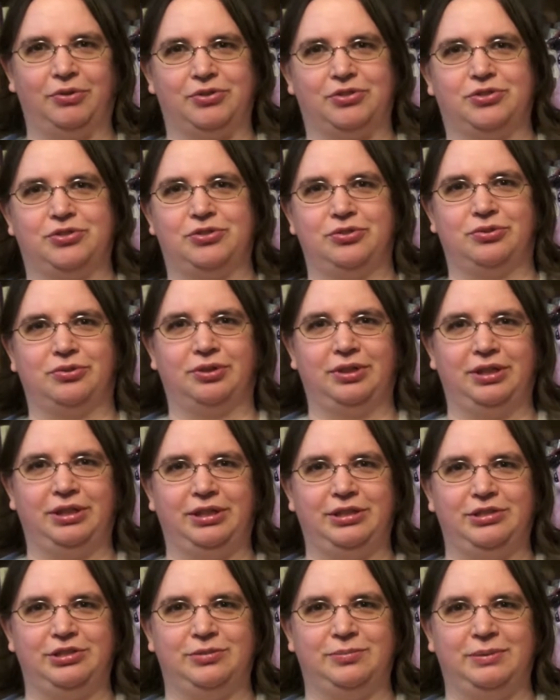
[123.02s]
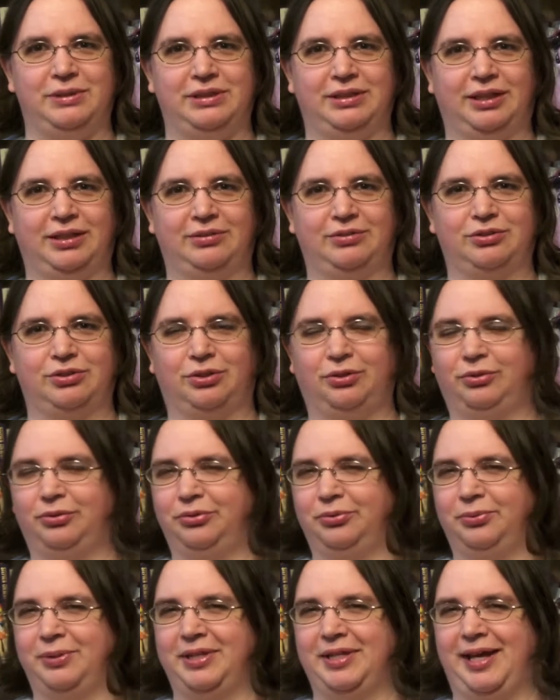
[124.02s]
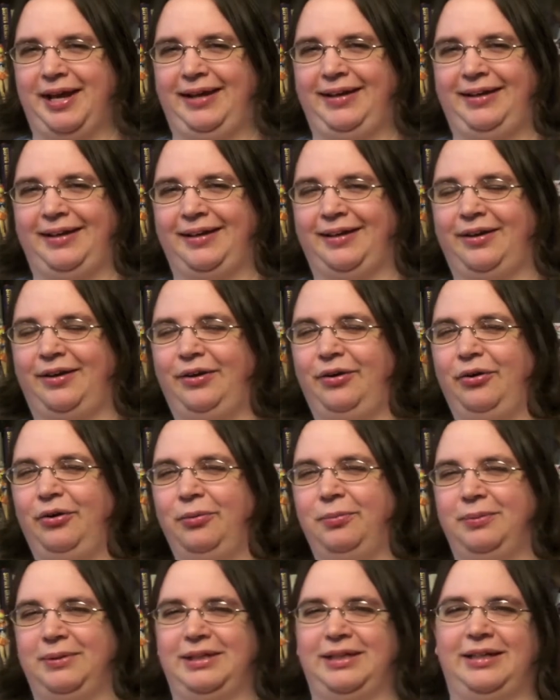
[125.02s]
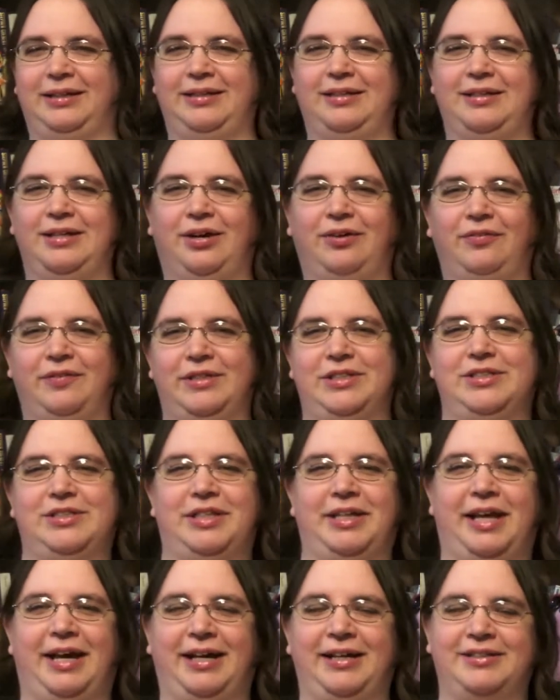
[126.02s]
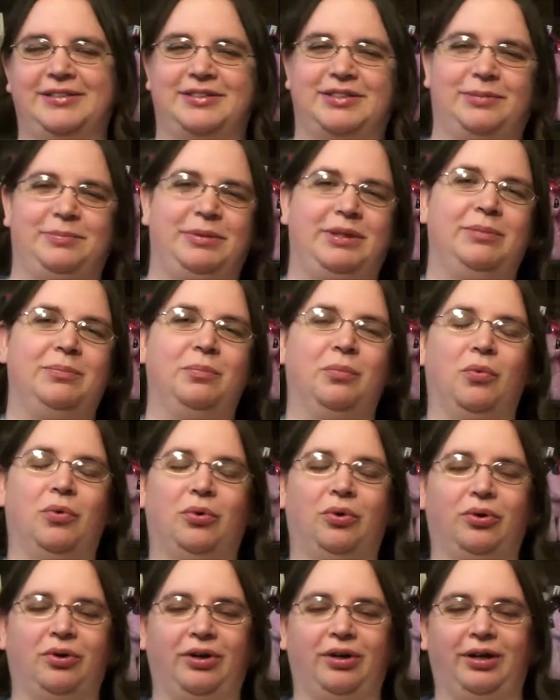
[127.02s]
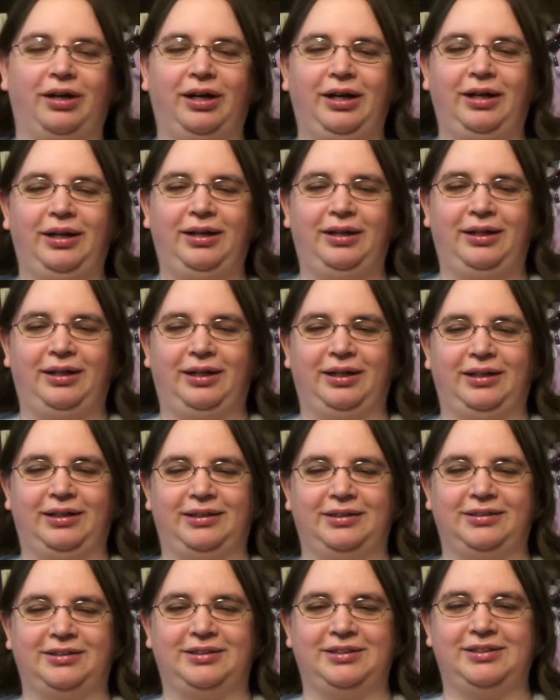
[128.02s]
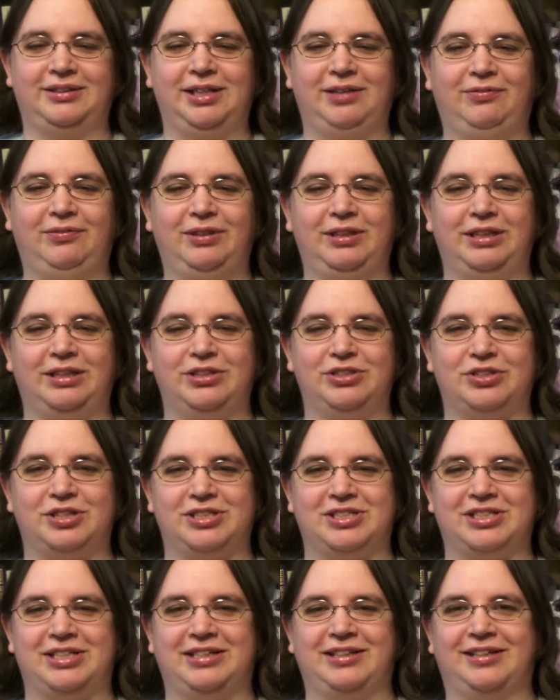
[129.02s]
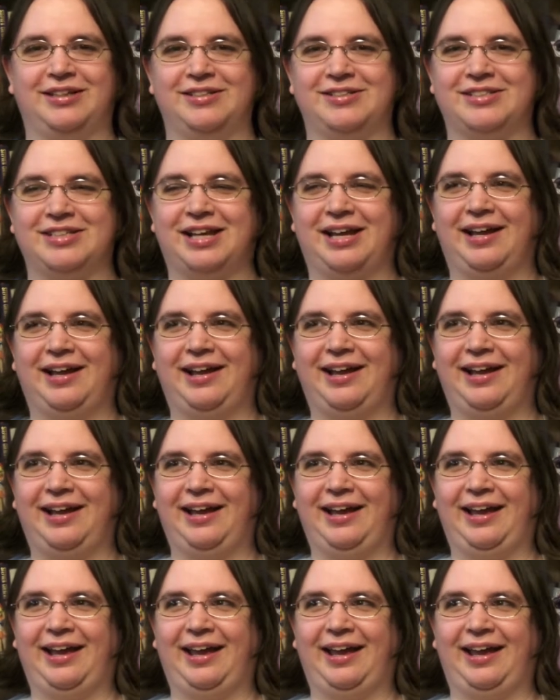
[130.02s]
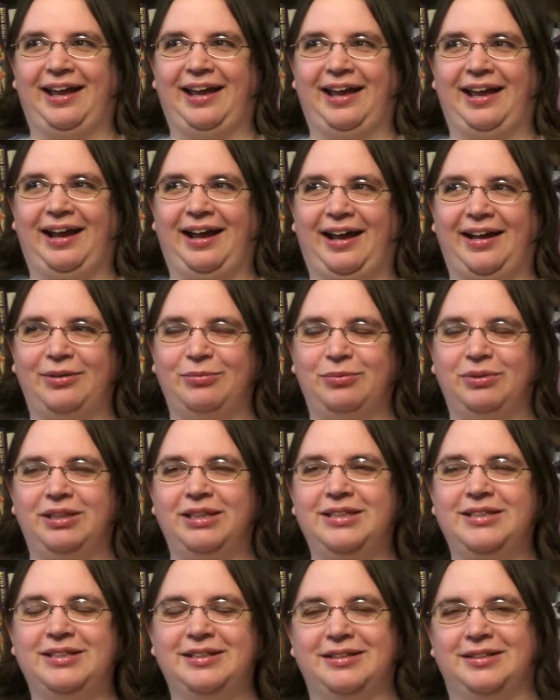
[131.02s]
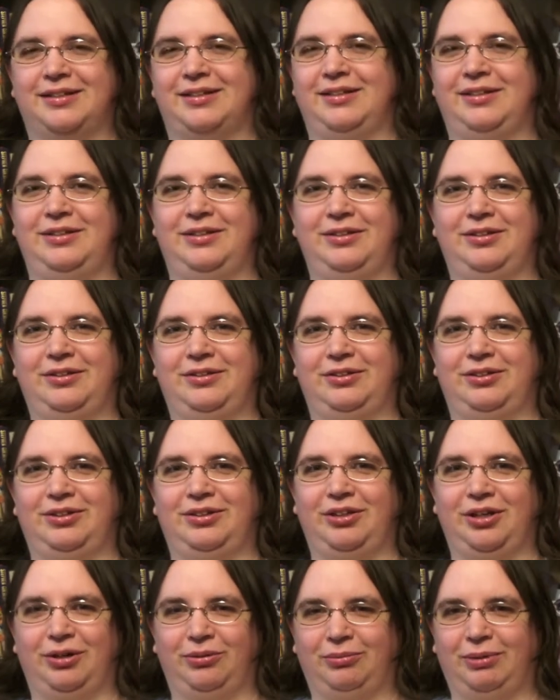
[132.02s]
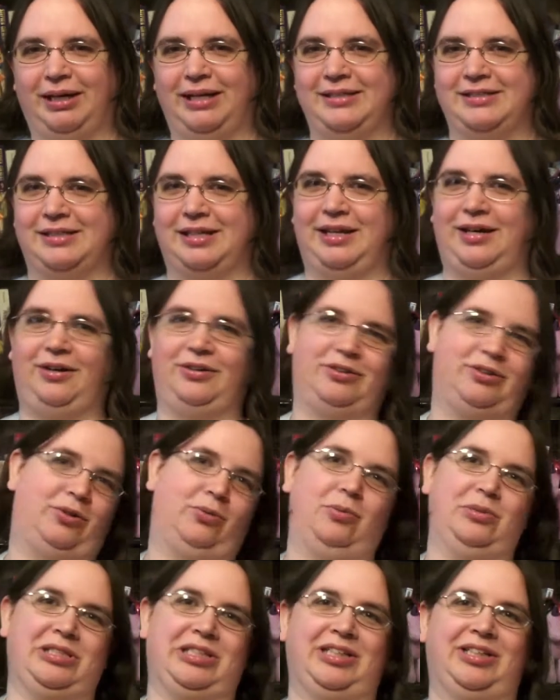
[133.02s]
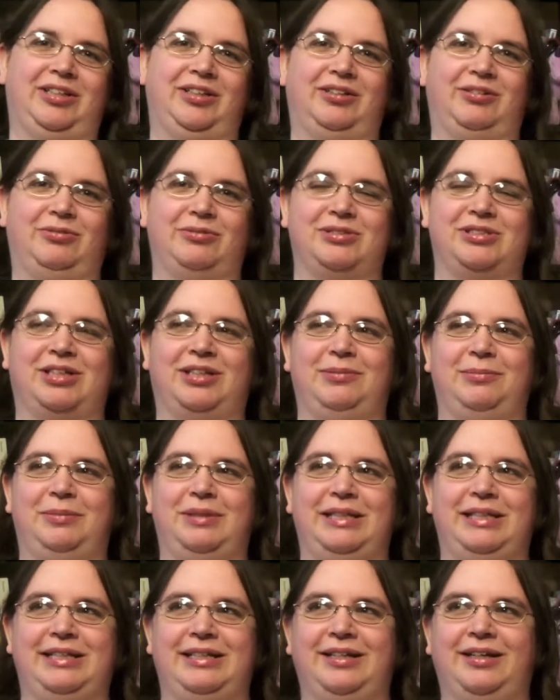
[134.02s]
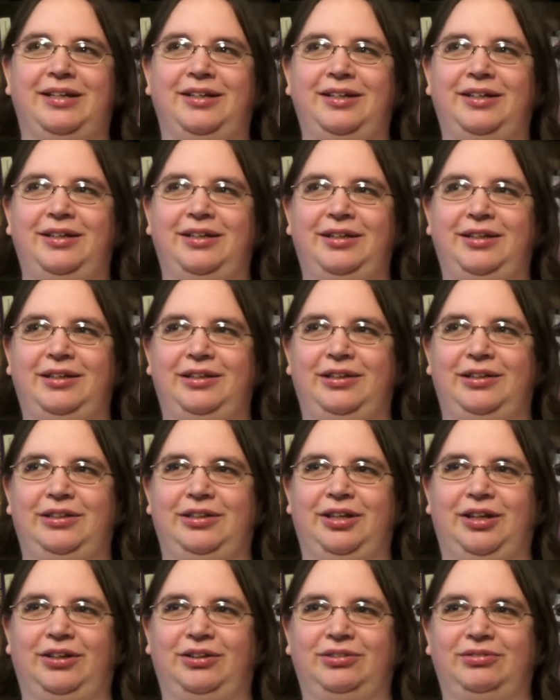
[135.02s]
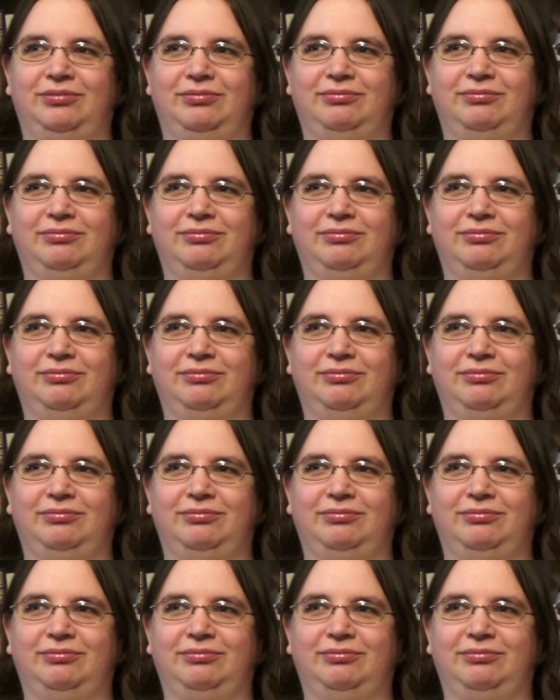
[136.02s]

more story to be like told with that, and I kind of hope we kind of delve into that a bit more. Definitely interesting, because I really didn't think, you know, Ren as a character was going to be, you know,